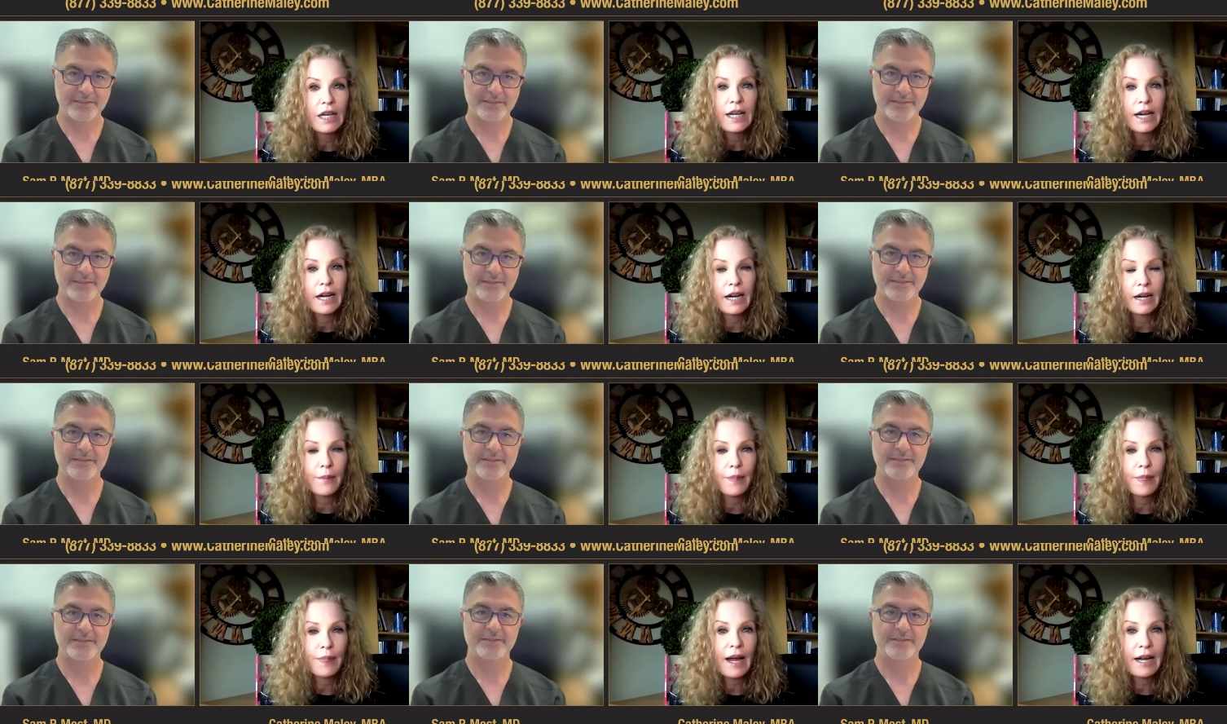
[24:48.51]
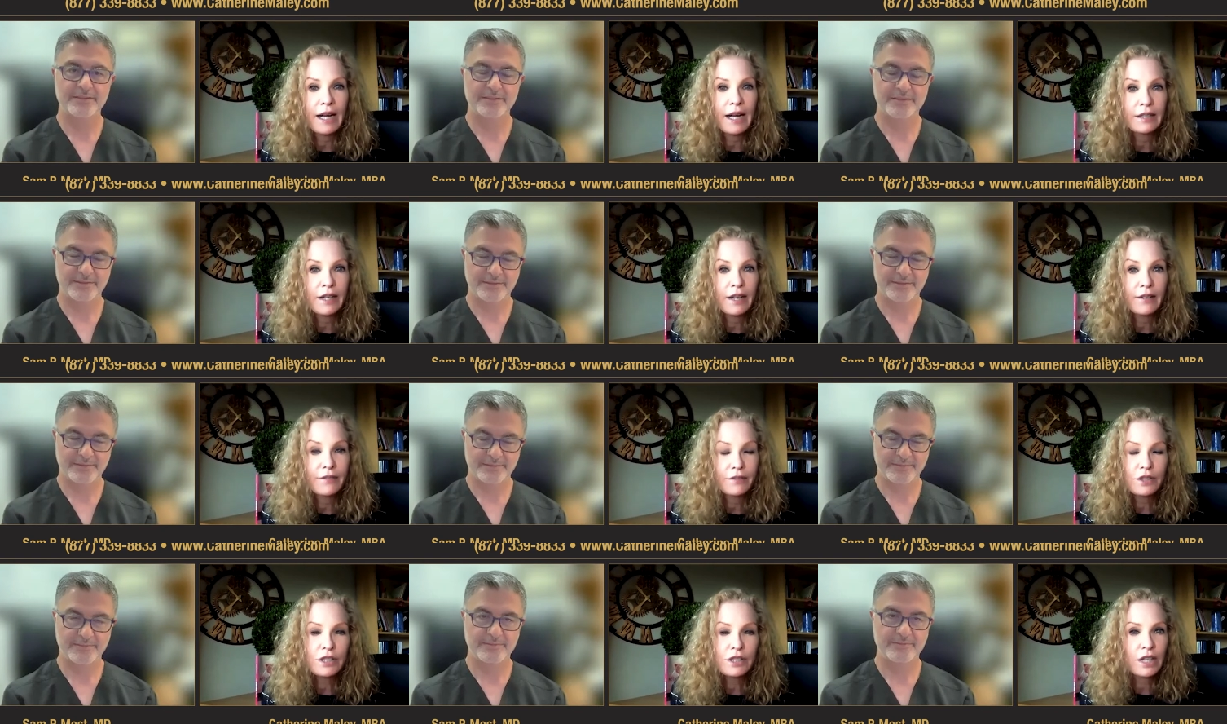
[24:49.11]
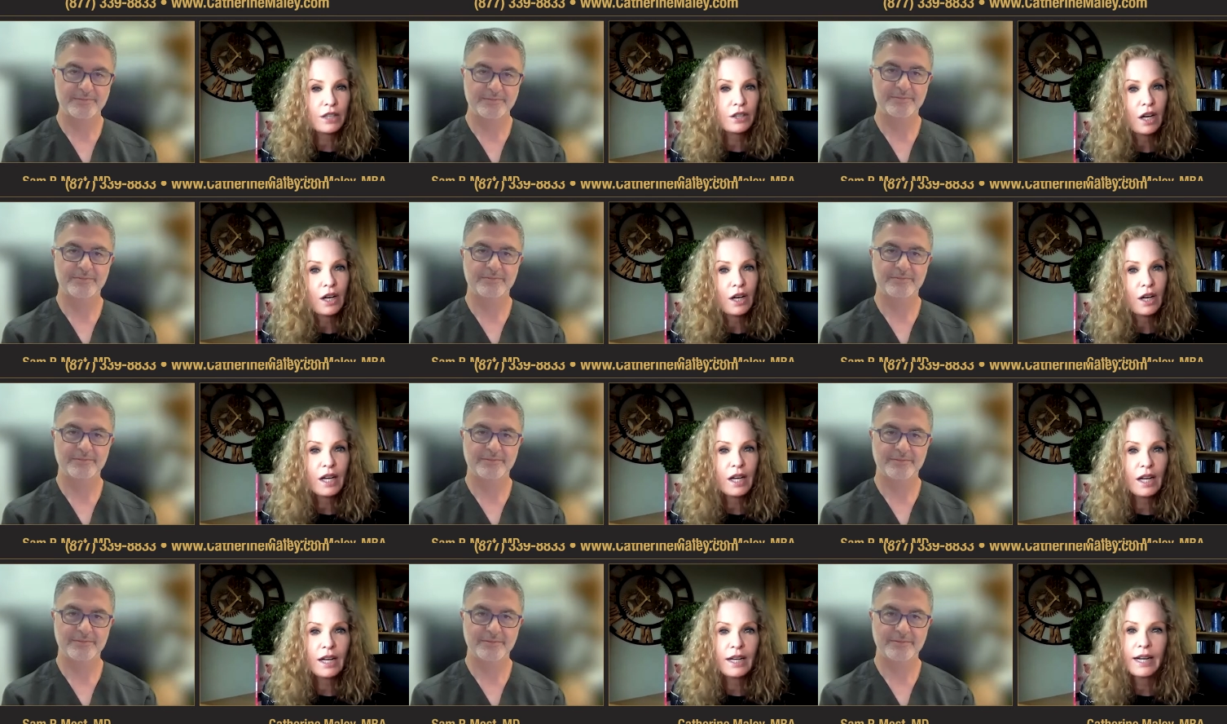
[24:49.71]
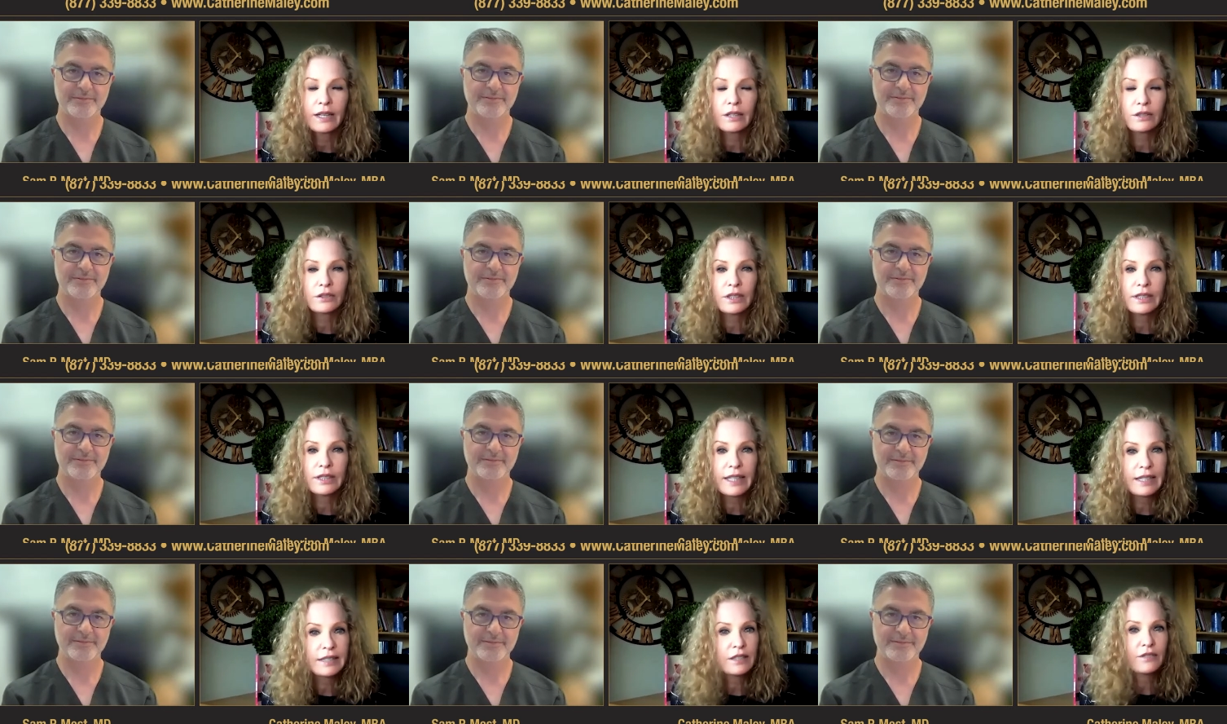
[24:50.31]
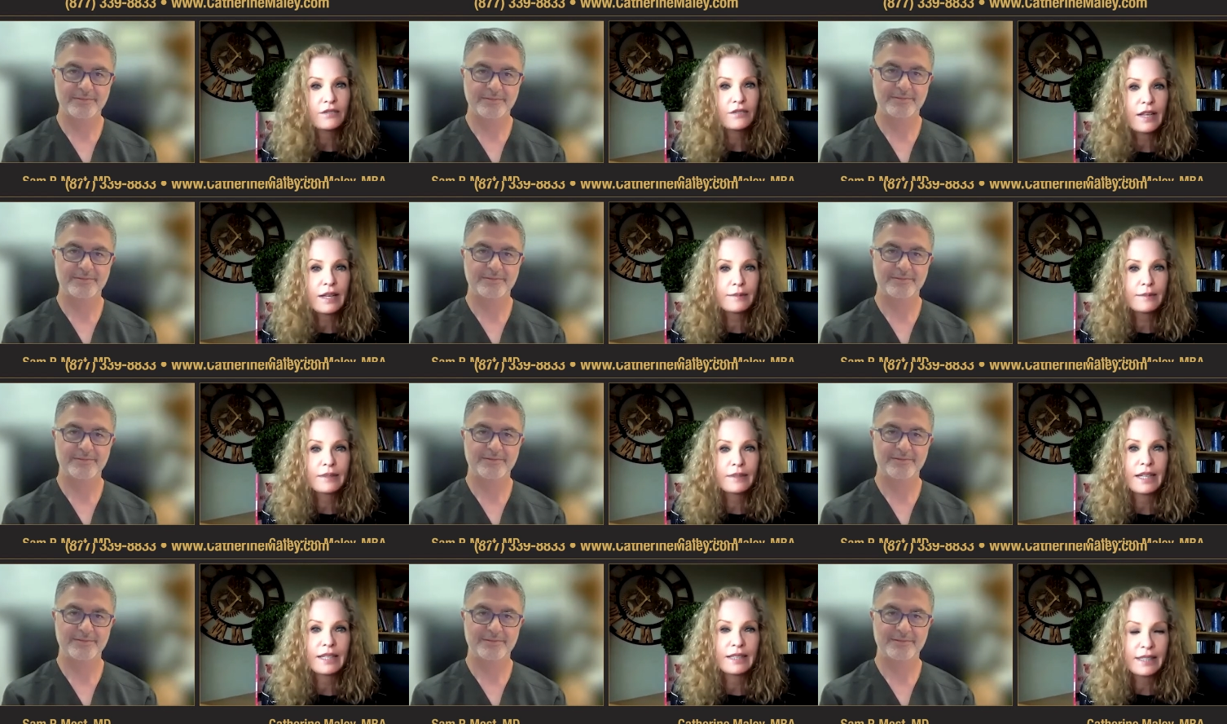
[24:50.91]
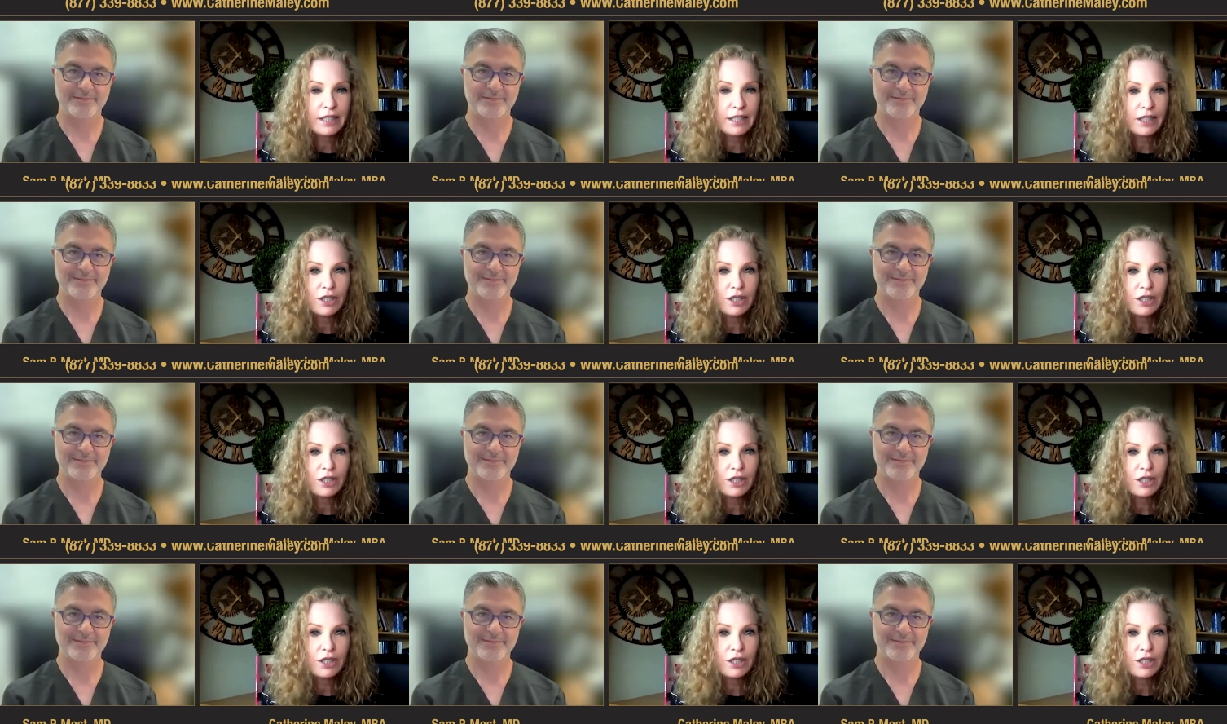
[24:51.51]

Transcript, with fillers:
Speaker 1: Um, I At first I thought, huh, I don't think he has a family. I think he